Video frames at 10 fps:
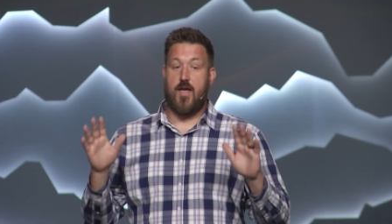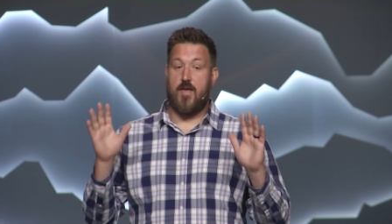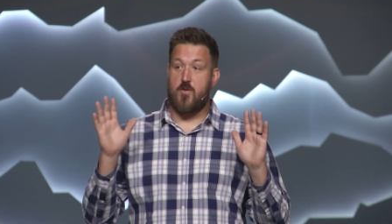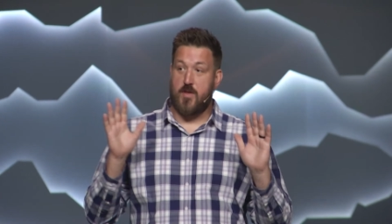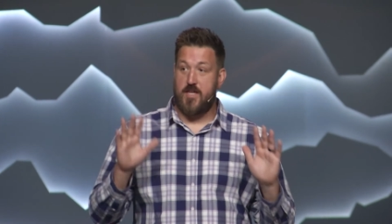
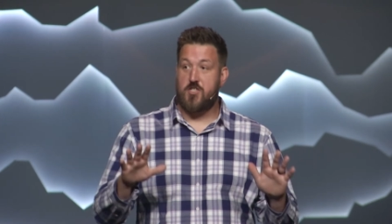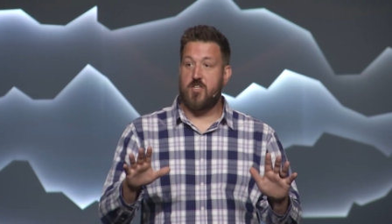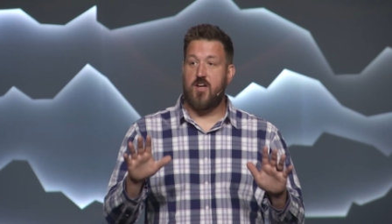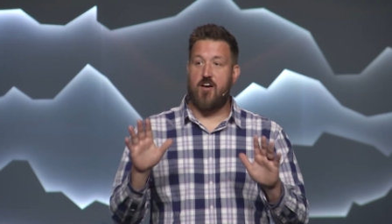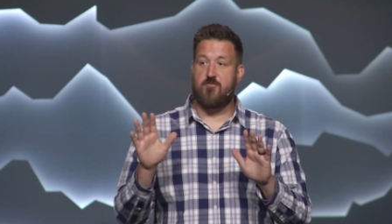In the
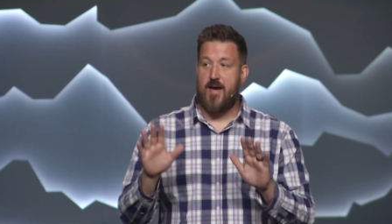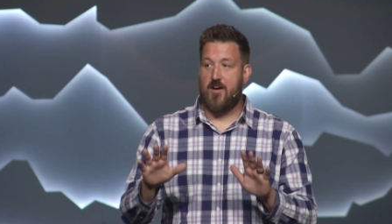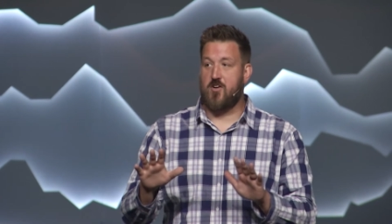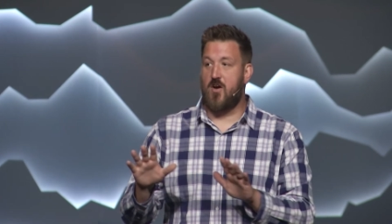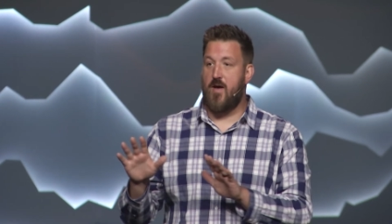religion of
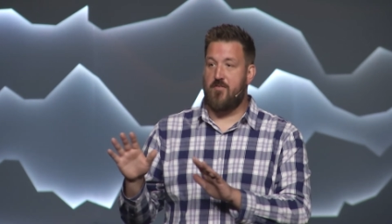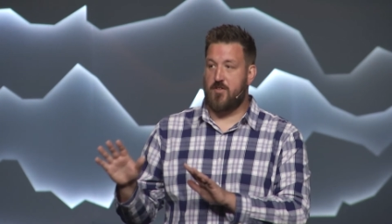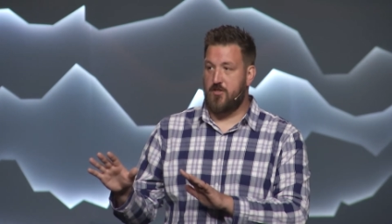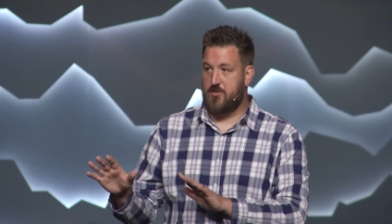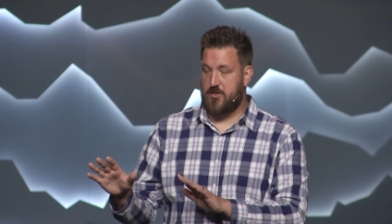
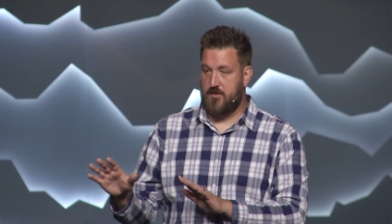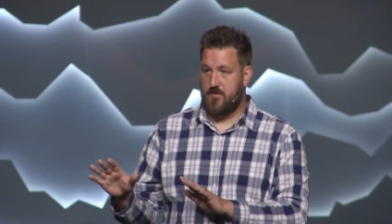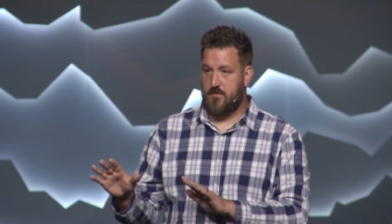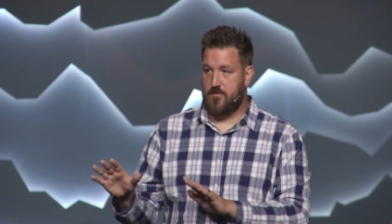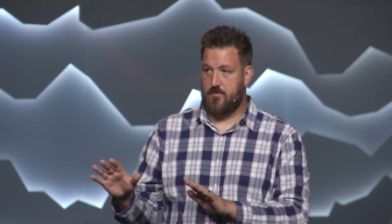macroevolution,
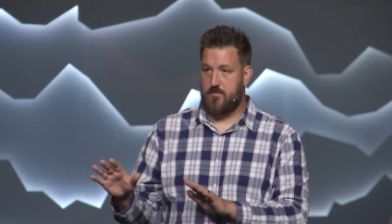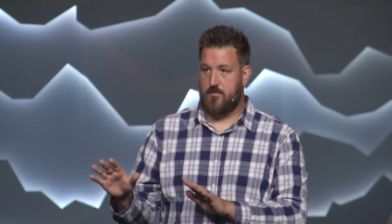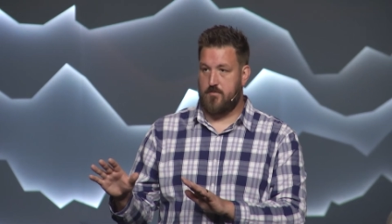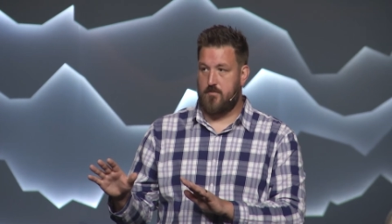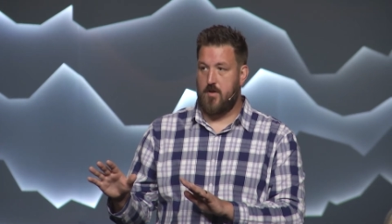
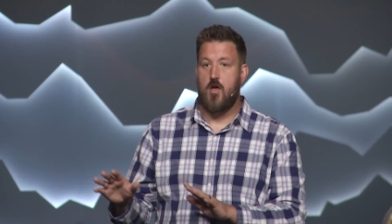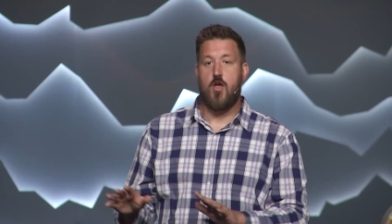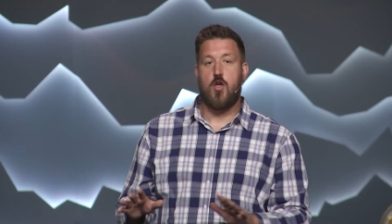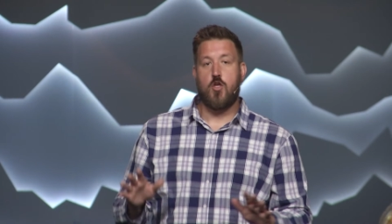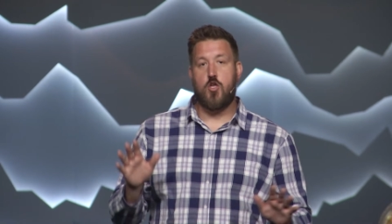
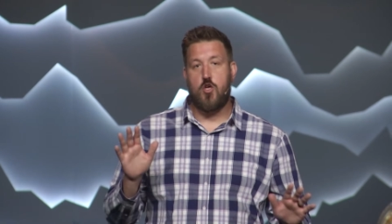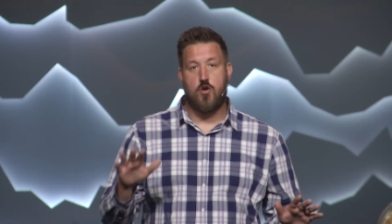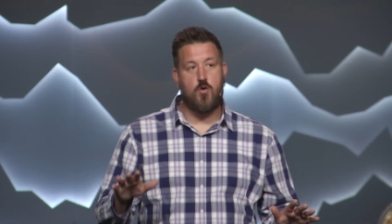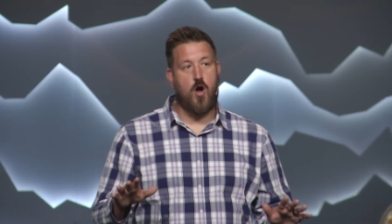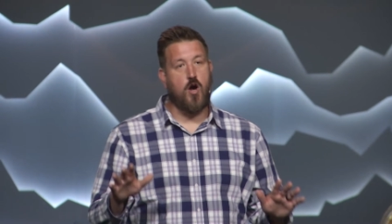
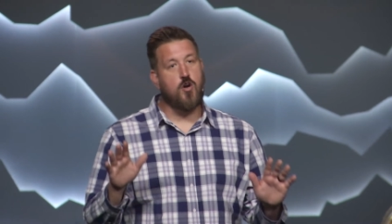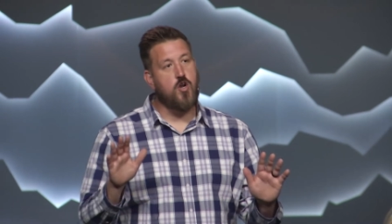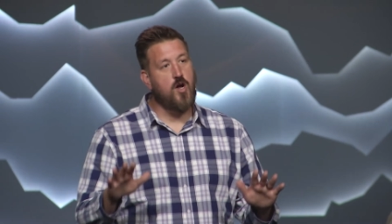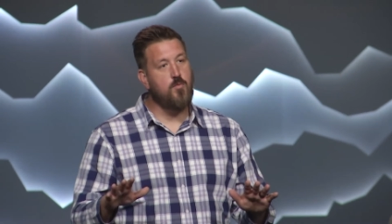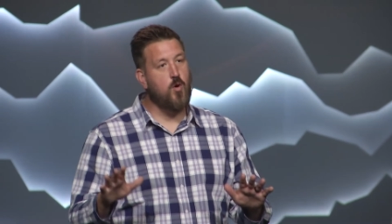you are
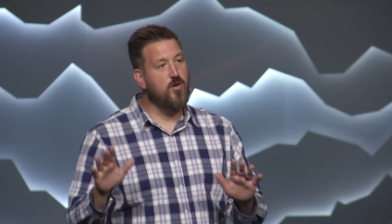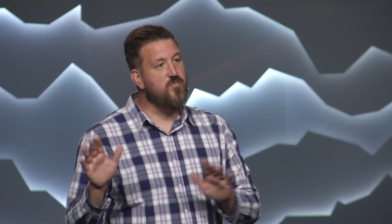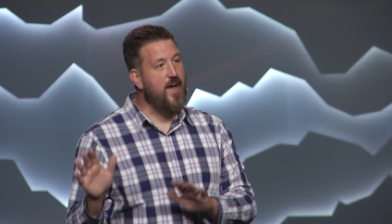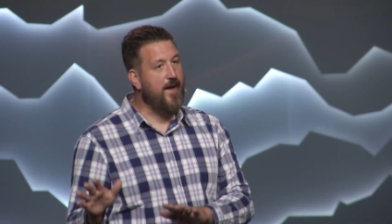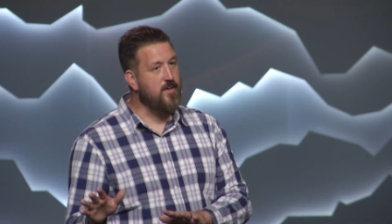no more
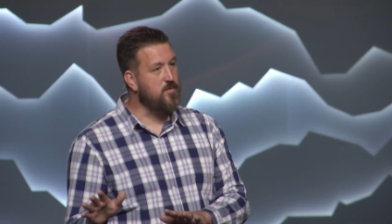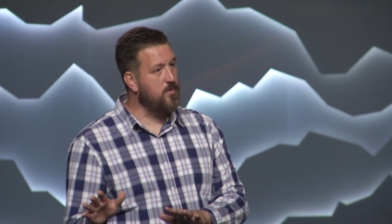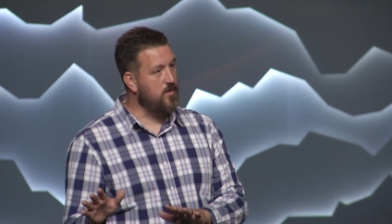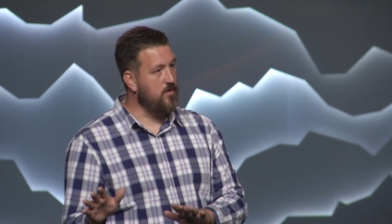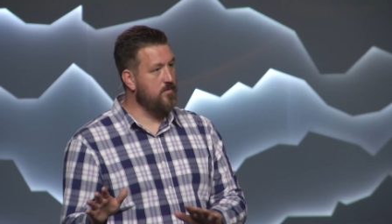
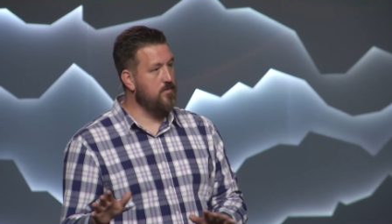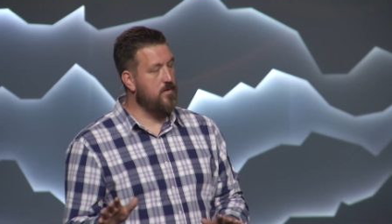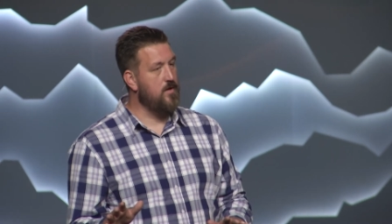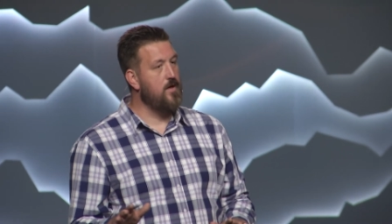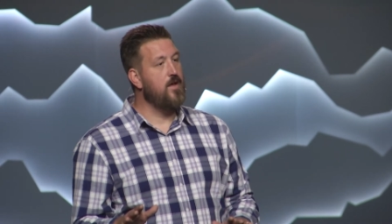valuable
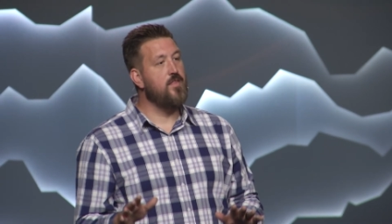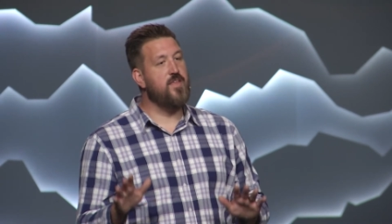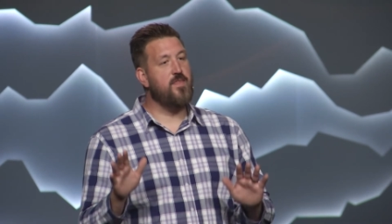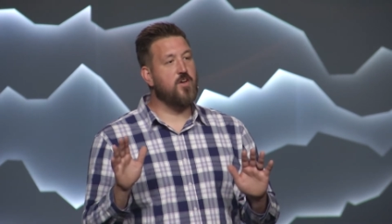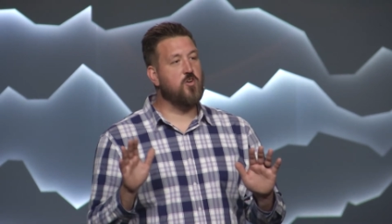
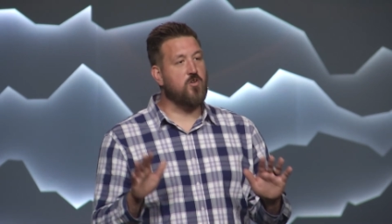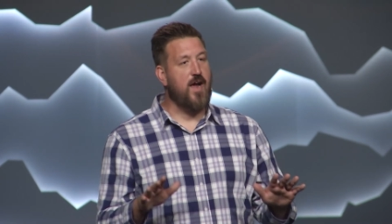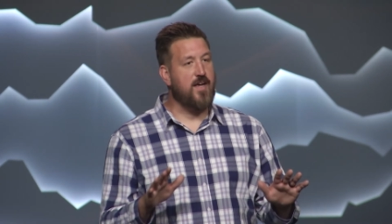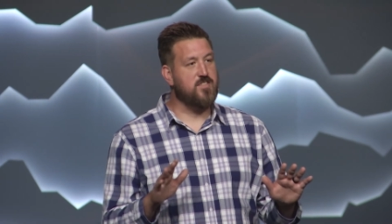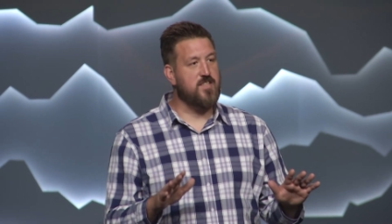than the
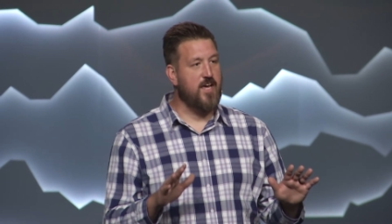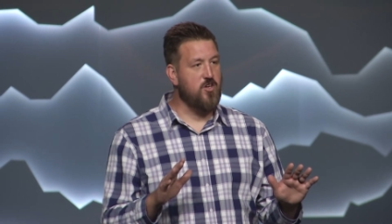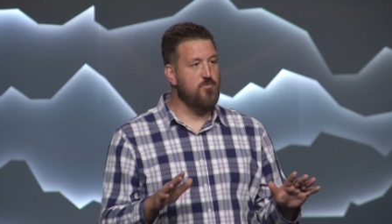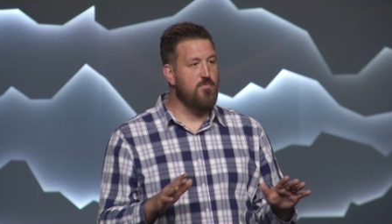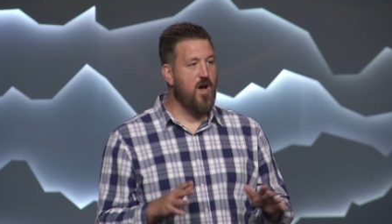grass that
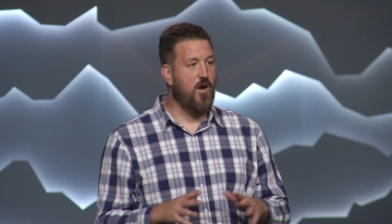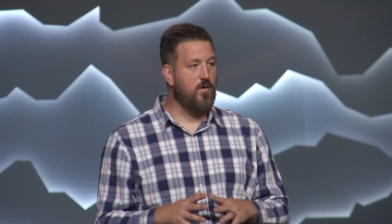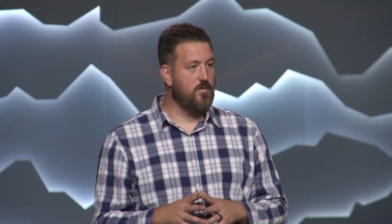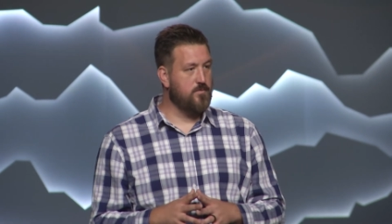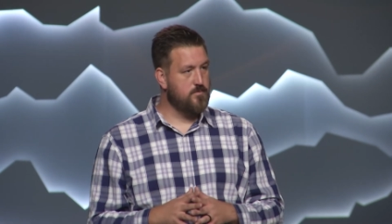you mow.